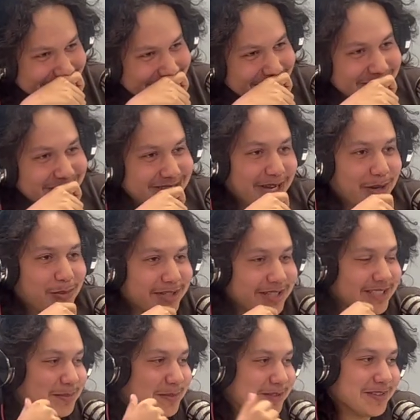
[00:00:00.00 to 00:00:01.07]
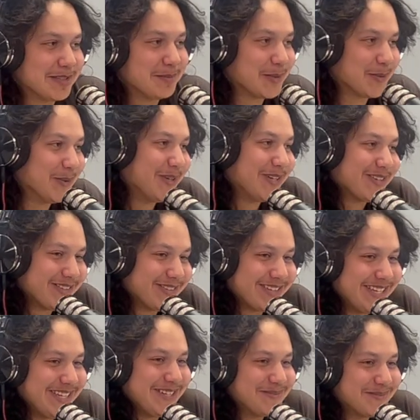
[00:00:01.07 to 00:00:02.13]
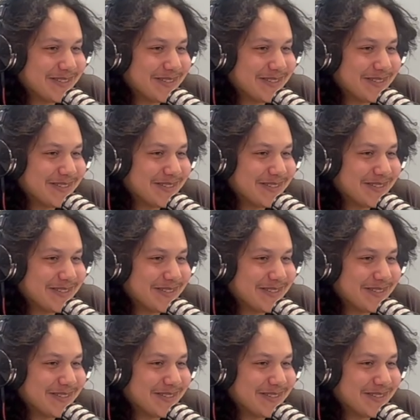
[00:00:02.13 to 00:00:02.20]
Y'all want to see me flip a quarter on camera?